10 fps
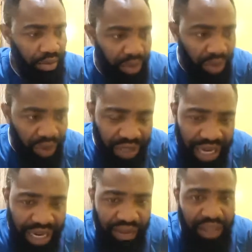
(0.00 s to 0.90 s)
But one thing I
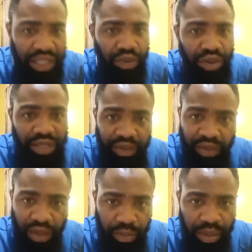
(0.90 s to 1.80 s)
never did was
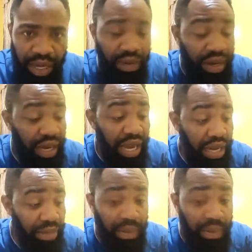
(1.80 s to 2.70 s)
giving up. Like when the
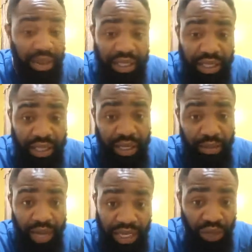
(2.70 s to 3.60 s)
Alibaba thing
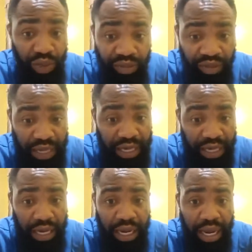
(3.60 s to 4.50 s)
came, I didn't win the final.
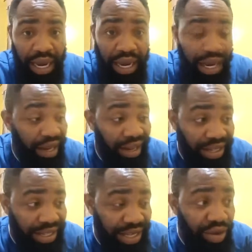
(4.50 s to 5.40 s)

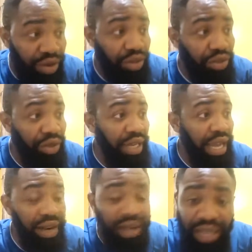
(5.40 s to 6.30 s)
The second or third day, I
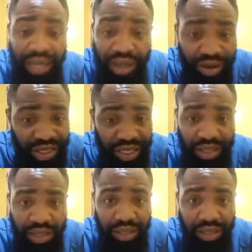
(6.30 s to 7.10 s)
created the content.